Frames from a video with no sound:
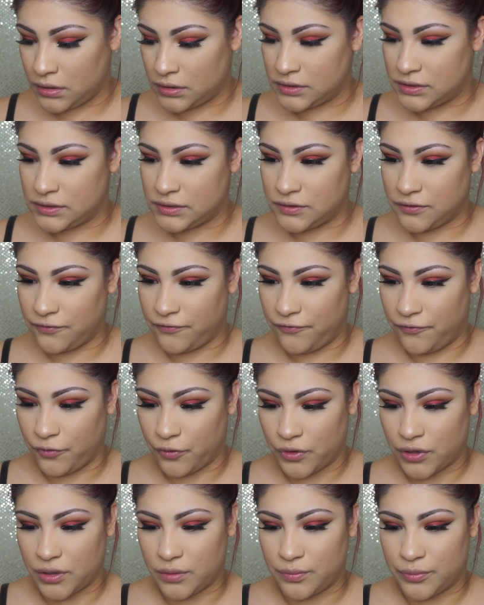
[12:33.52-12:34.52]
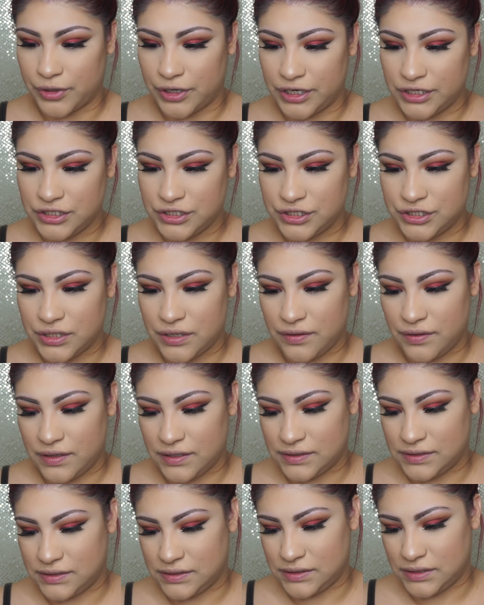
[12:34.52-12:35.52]
Sephora brush.
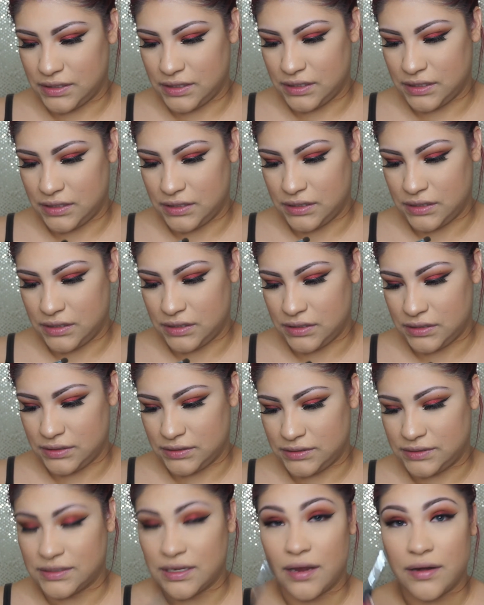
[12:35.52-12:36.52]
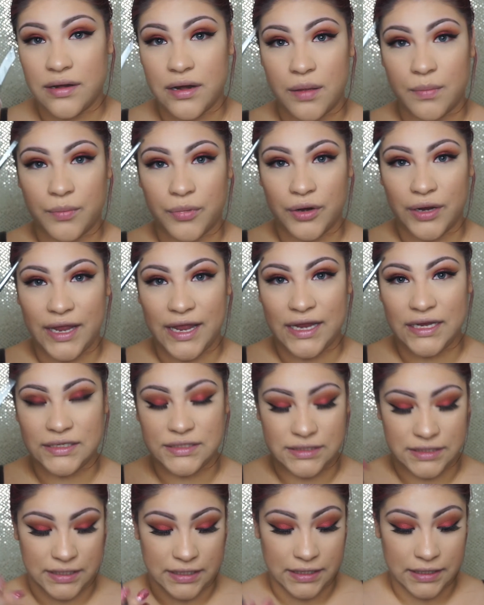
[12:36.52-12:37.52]
This is number
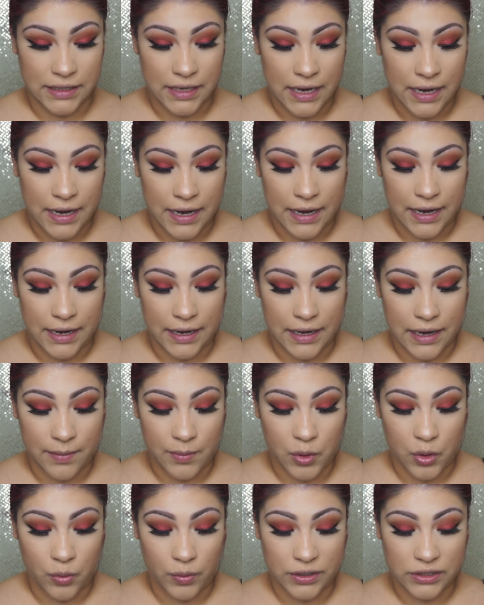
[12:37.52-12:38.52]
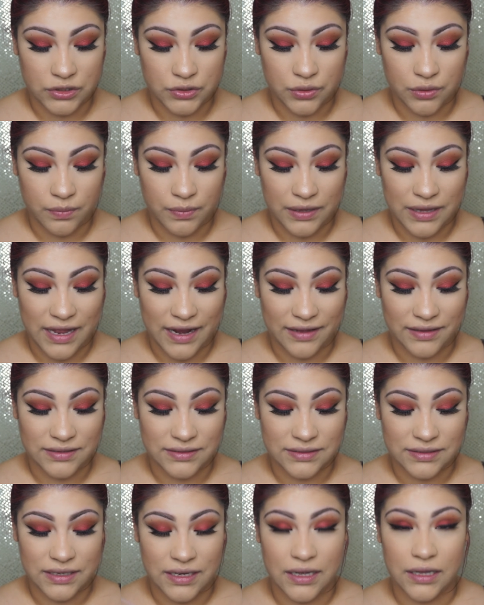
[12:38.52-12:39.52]
18, and I'm going to apply
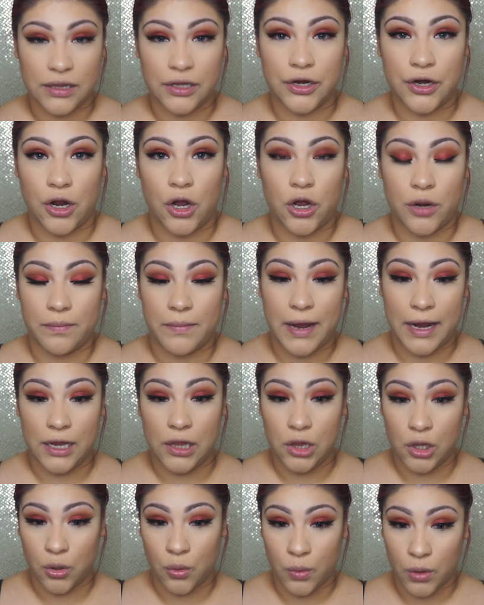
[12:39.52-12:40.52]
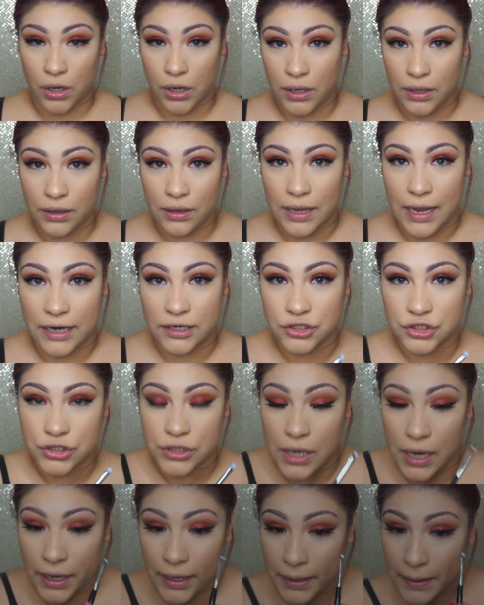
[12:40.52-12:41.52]
this color on my lower lash
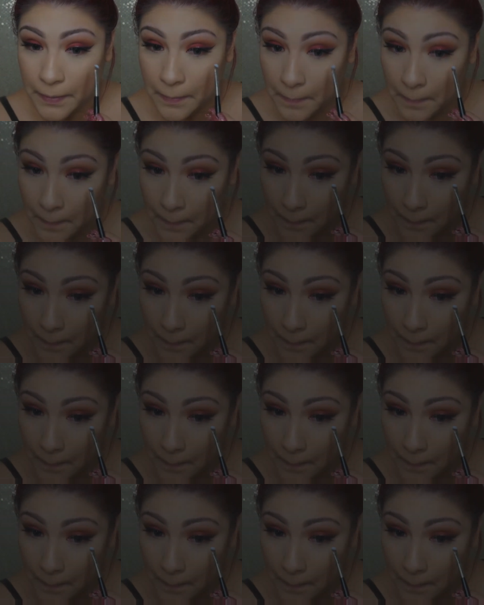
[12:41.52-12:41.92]
line.